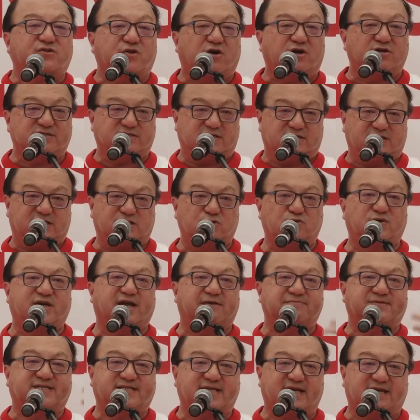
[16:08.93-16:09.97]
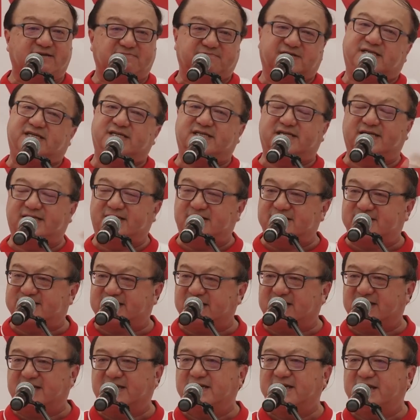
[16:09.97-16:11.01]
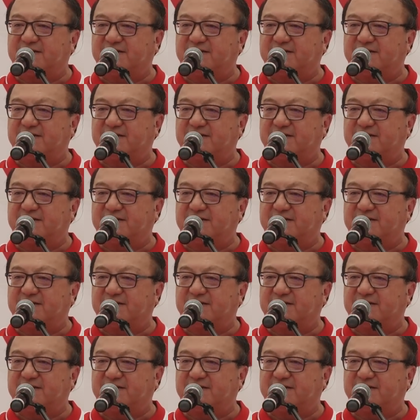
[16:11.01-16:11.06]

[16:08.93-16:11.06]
thought he would have said, but he didn't say.